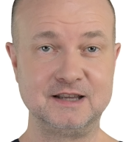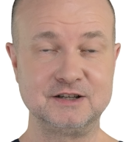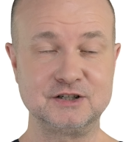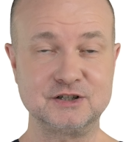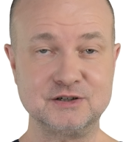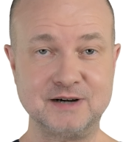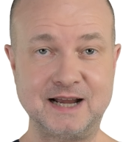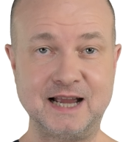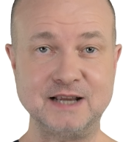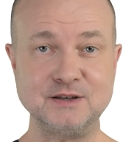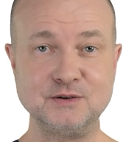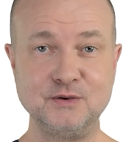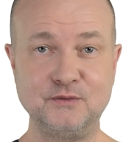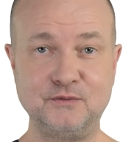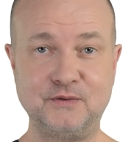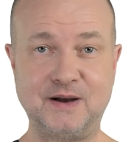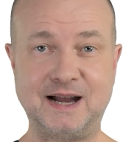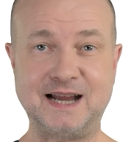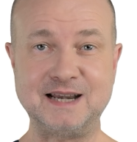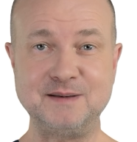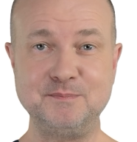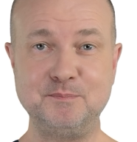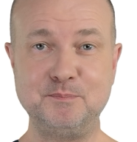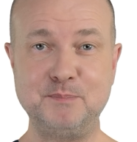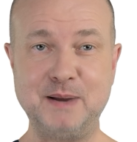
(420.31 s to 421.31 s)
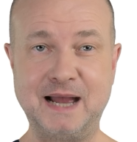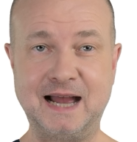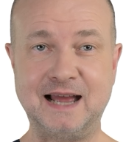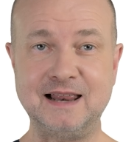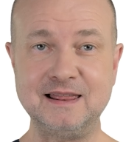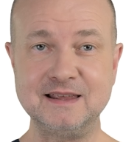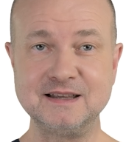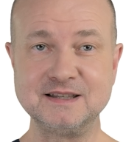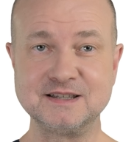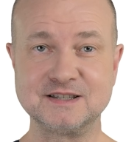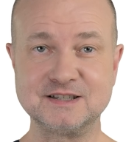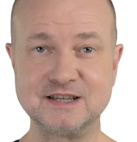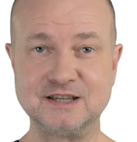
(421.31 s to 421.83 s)
Try to find
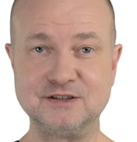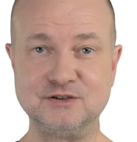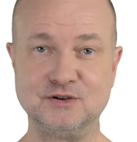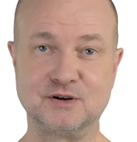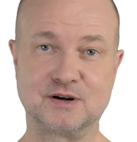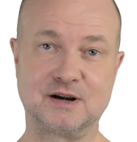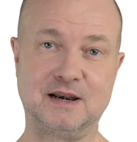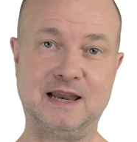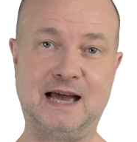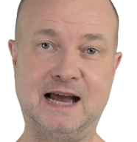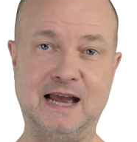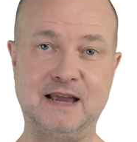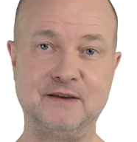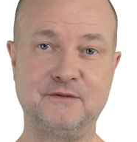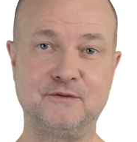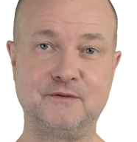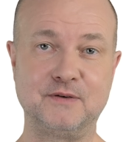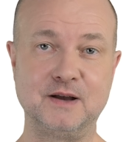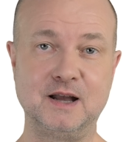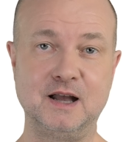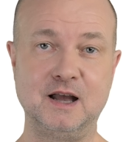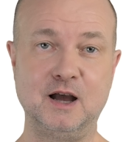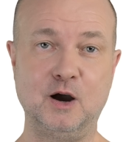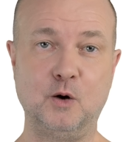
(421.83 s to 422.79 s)
balance in your life.